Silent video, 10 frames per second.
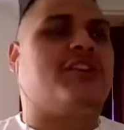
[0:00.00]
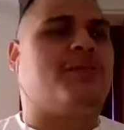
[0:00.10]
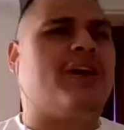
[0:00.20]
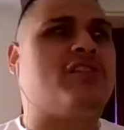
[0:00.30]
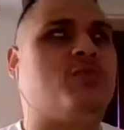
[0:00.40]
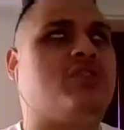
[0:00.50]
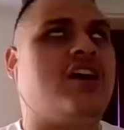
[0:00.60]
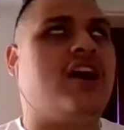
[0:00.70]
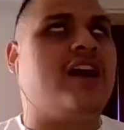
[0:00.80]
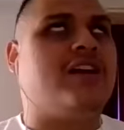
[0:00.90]
The players were
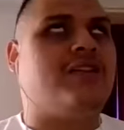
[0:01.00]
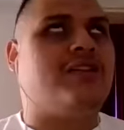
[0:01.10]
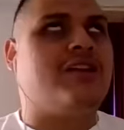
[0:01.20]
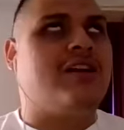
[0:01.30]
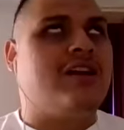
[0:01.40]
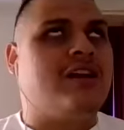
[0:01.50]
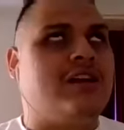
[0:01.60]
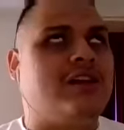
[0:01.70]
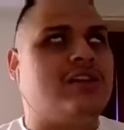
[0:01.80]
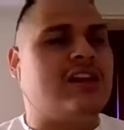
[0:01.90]
tired.
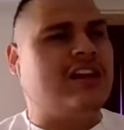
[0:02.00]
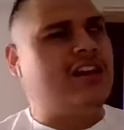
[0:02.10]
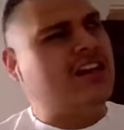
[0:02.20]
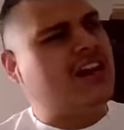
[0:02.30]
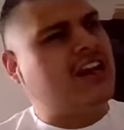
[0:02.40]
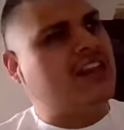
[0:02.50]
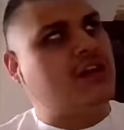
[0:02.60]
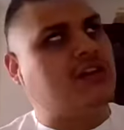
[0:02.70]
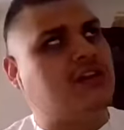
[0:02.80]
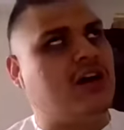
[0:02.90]
They didn't get
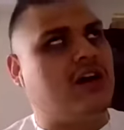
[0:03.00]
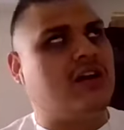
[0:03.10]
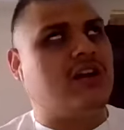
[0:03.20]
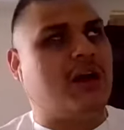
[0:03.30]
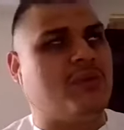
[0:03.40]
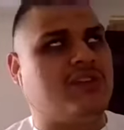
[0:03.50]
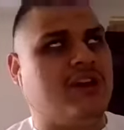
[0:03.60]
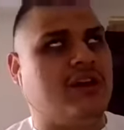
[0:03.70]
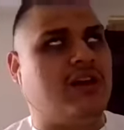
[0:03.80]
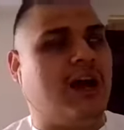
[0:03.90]
anything done. I was
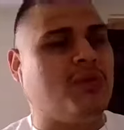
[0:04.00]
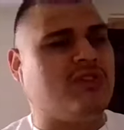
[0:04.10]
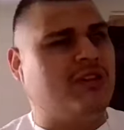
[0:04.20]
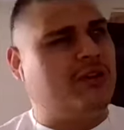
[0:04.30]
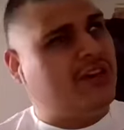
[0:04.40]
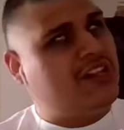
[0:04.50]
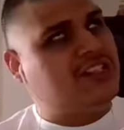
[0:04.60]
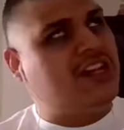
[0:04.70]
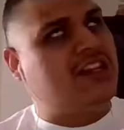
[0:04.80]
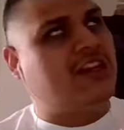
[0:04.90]
like, I was literally
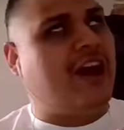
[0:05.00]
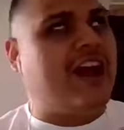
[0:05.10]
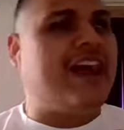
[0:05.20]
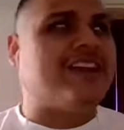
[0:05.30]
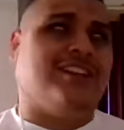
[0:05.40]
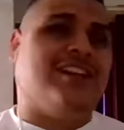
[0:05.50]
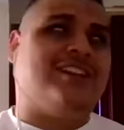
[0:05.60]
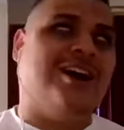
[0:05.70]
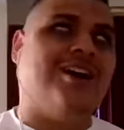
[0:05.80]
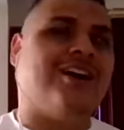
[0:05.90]
sitting there. I actually
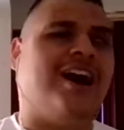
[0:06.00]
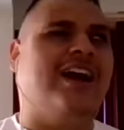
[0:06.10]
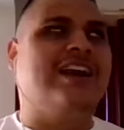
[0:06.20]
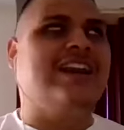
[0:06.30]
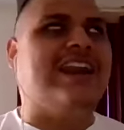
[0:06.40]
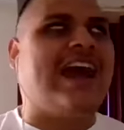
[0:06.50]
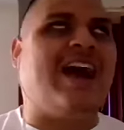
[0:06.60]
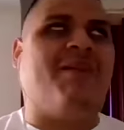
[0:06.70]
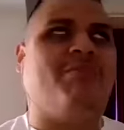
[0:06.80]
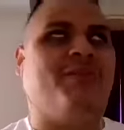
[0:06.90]
took a
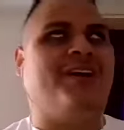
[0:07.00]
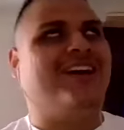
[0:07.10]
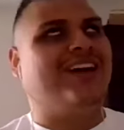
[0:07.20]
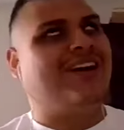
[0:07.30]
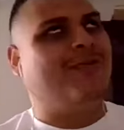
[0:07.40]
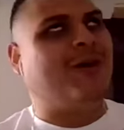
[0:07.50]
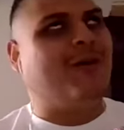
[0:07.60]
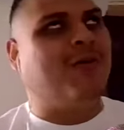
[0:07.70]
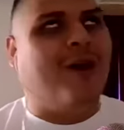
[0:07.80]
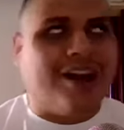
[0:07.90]
nap while
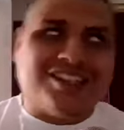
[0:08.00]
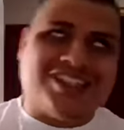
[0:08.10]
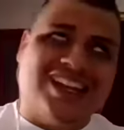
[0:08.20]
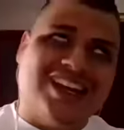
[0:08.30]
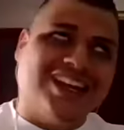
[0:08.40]
watching.